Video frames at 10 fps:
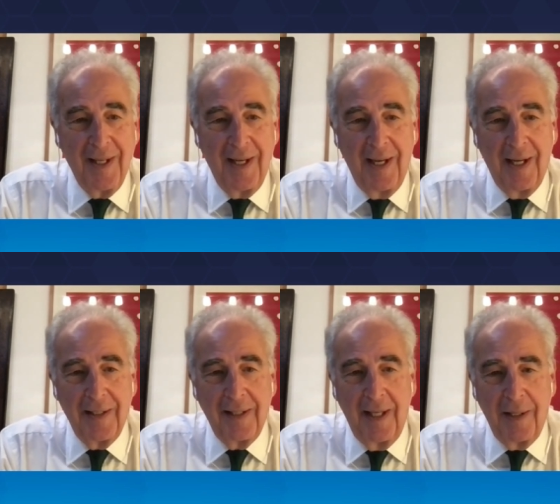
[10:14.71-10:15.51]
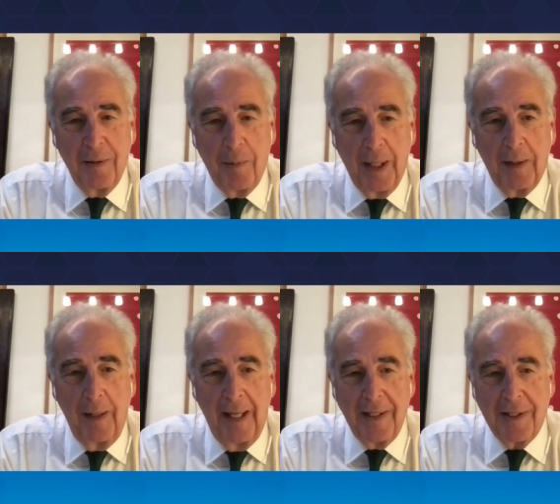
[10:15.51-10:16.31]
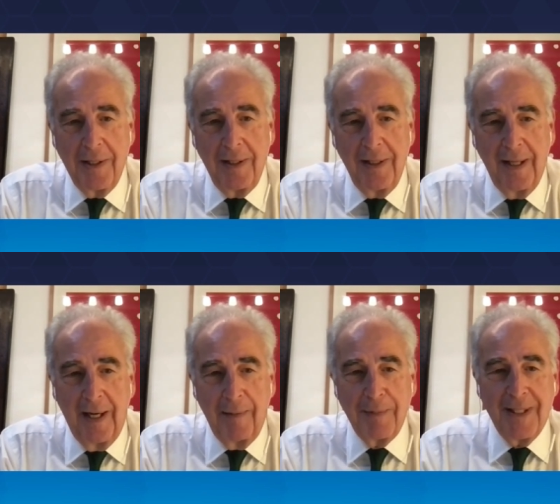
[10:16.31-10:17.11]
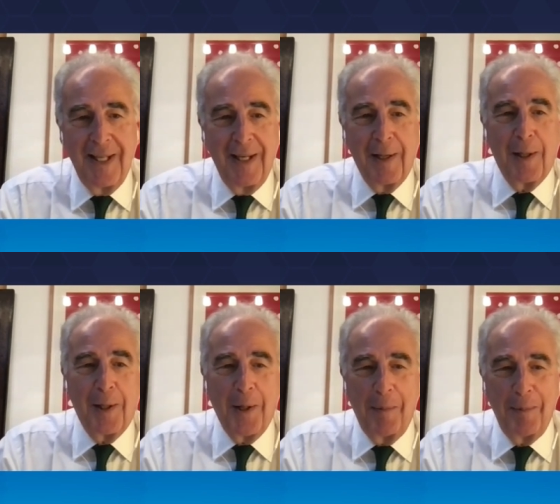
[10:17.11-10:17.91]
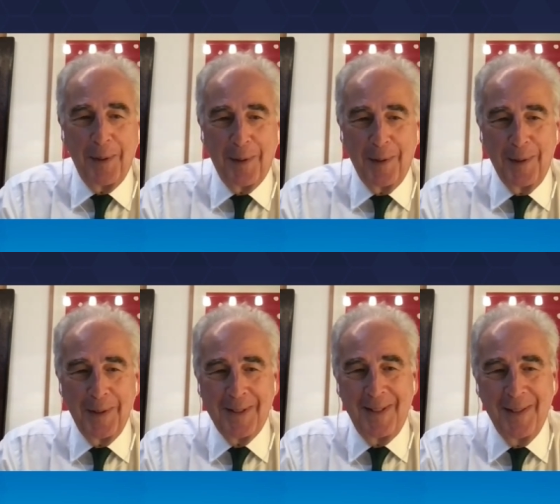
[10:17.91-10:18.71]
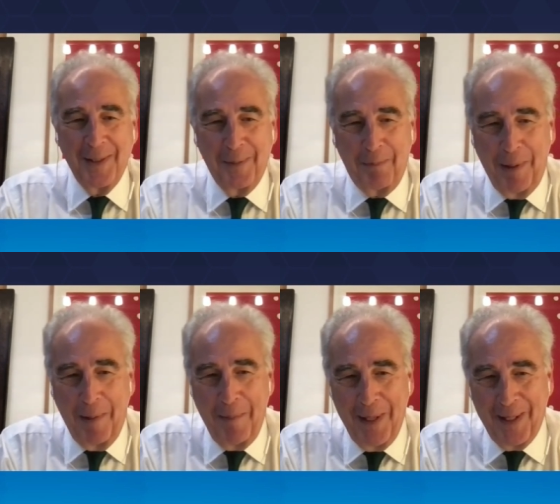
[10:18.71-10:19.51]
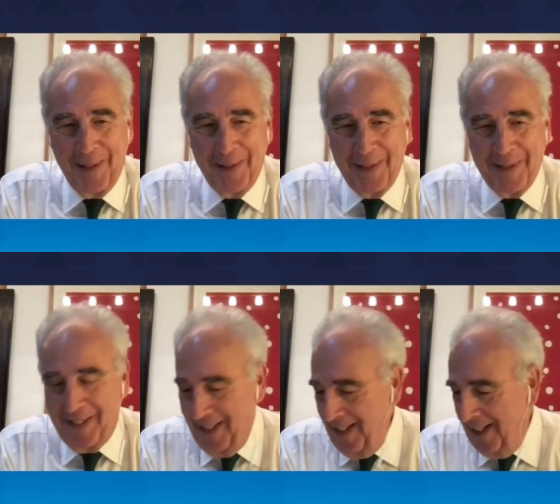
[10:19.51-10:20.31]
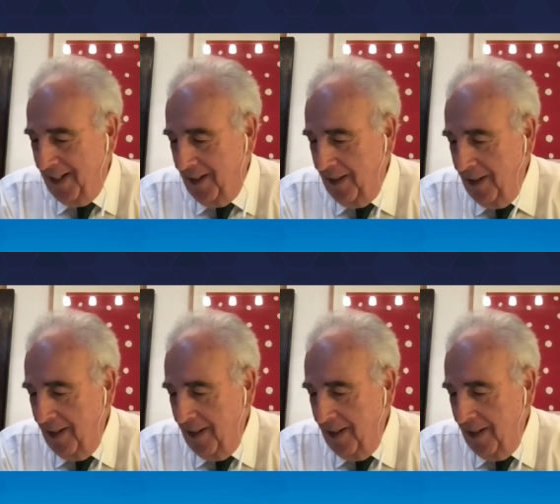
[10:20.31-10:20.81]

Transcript: and, and regulation. I'm saying common goods, not public goods here.